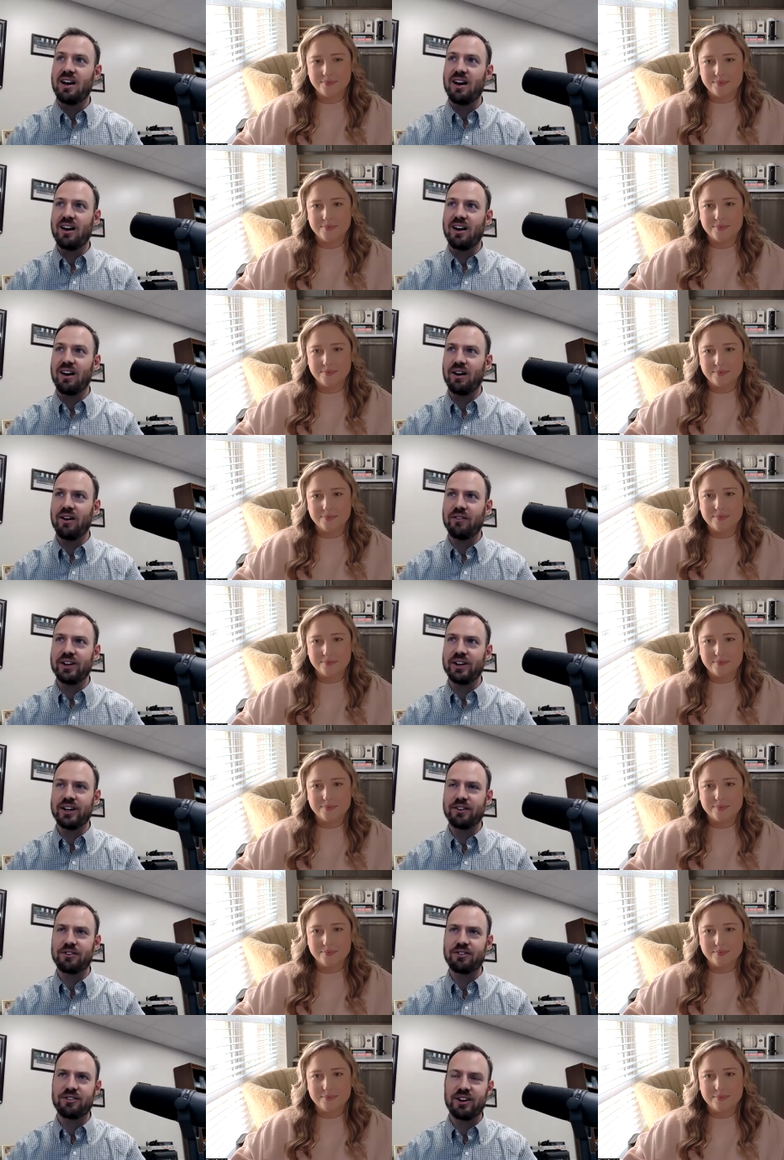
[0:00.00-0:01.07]

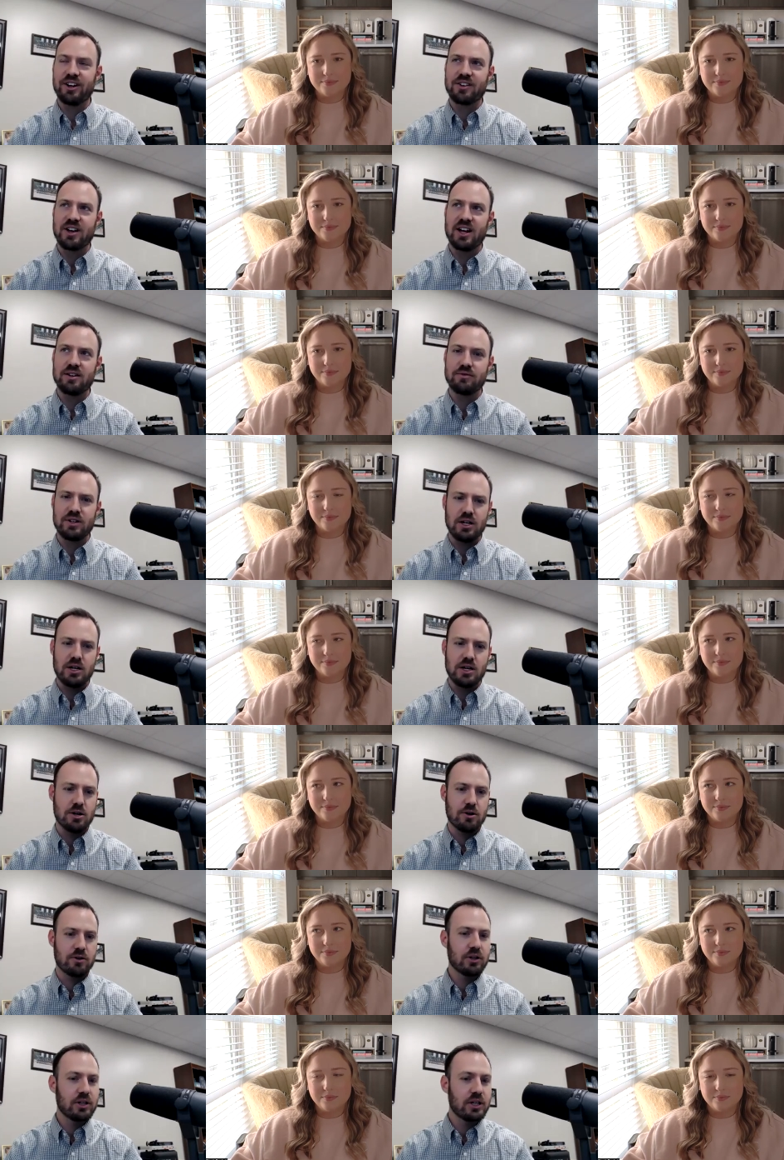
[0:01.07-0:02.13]
Speaker 1: It's kind of
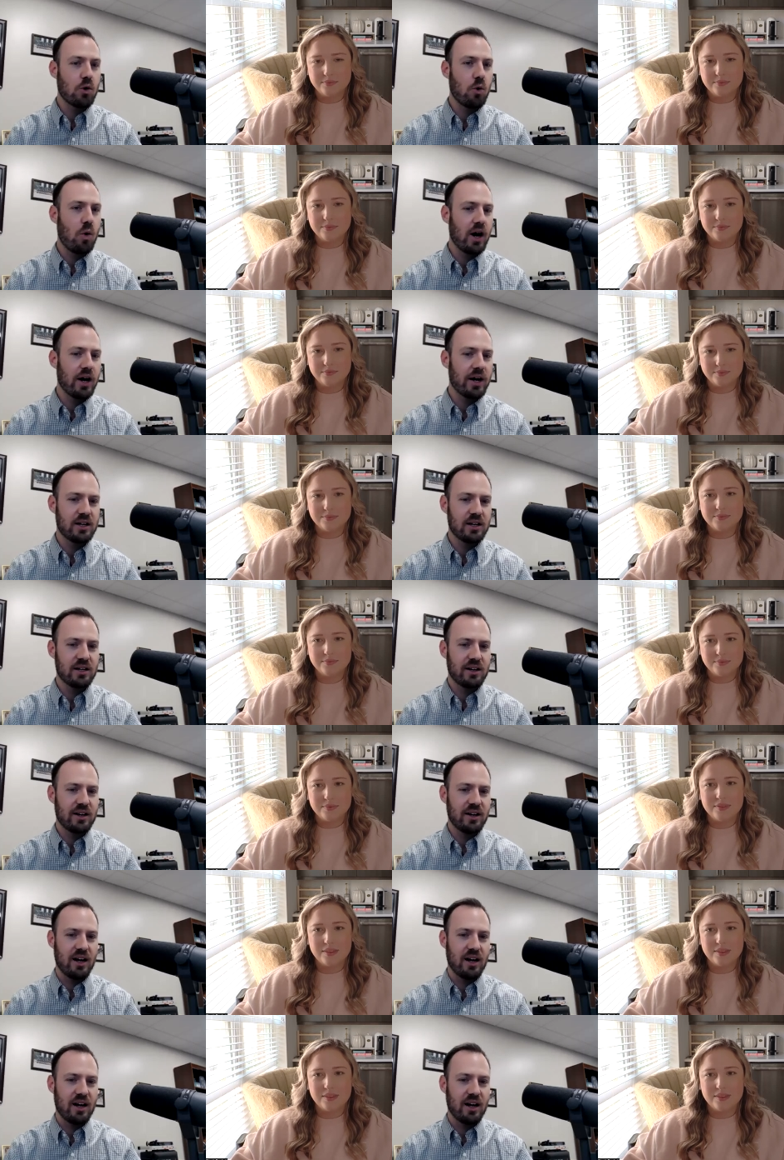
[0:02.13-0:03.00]
eerily quiet.